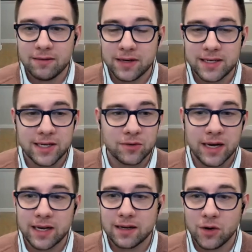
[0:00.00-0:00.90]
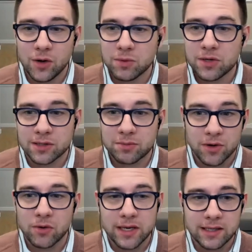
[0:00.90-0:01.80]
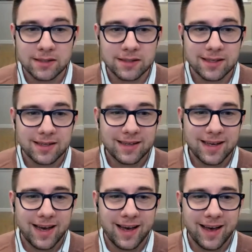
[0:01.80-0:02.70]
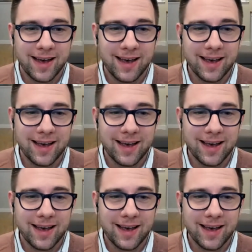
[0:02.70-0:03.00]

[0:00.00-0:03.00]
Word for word: if I need great home cooked pierogies uh,